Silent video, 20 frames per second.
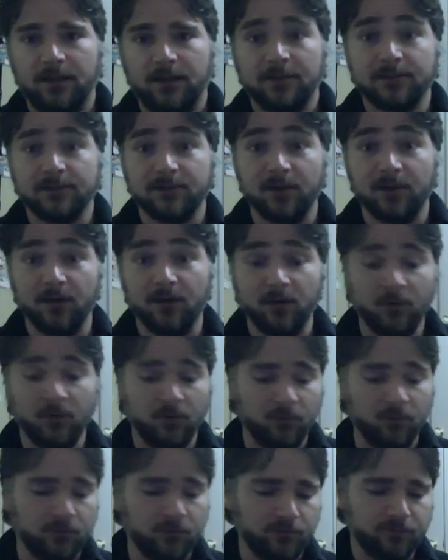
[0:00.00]

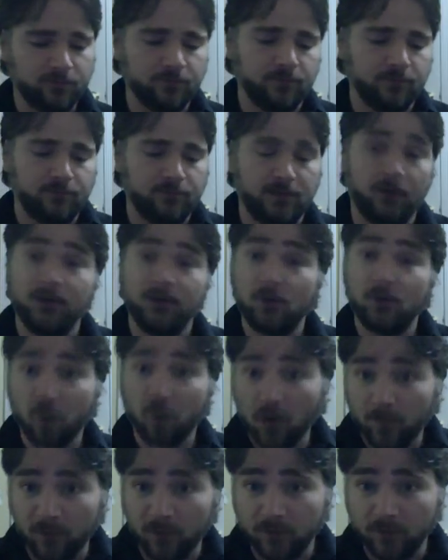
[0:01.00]
So in
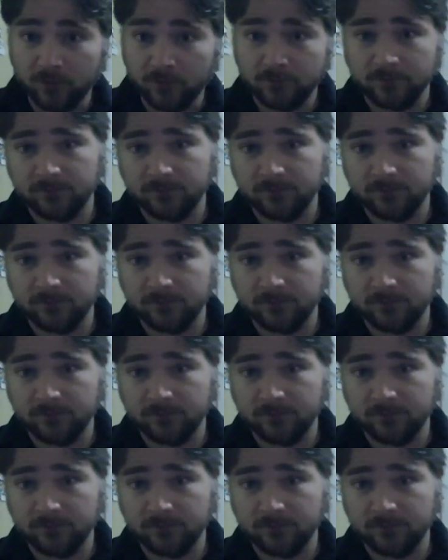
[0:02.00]
normal